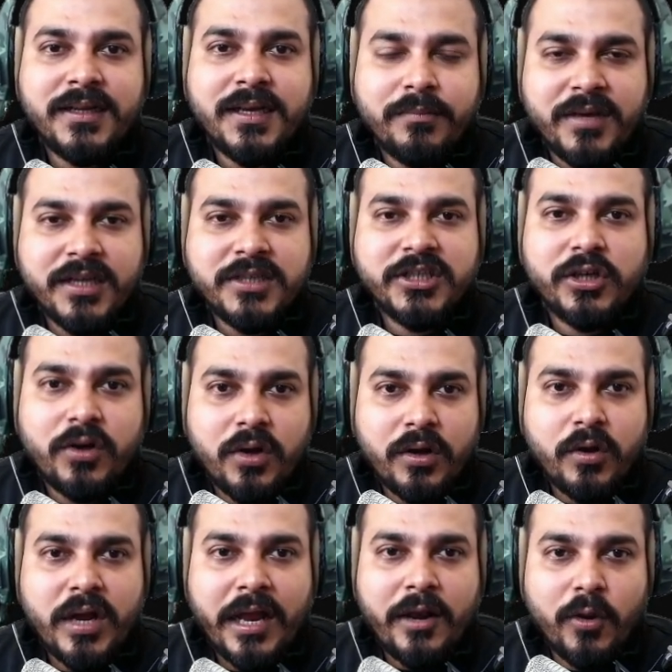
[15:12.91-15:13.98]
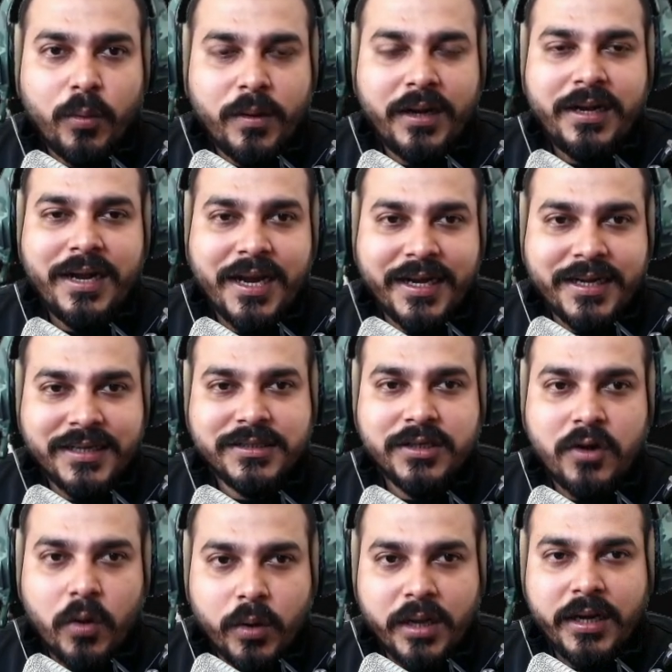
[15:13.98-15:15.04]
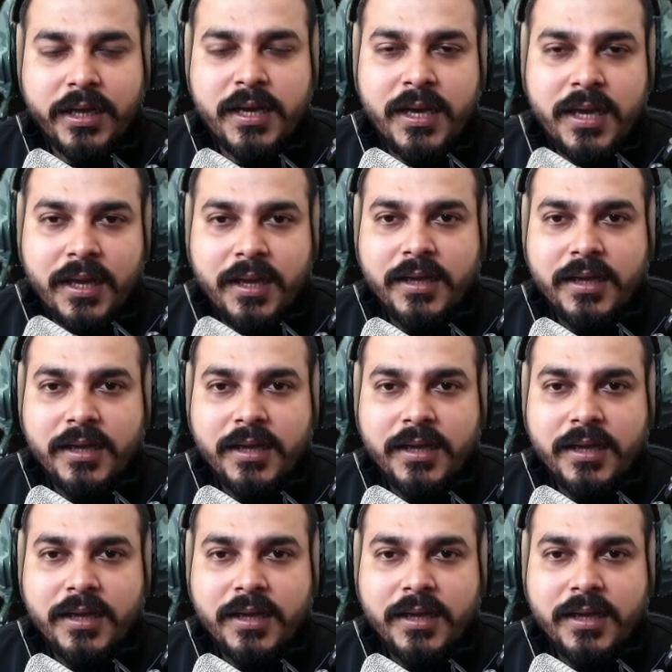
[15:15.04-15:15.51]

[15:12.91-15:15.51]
the image hello world latest locally.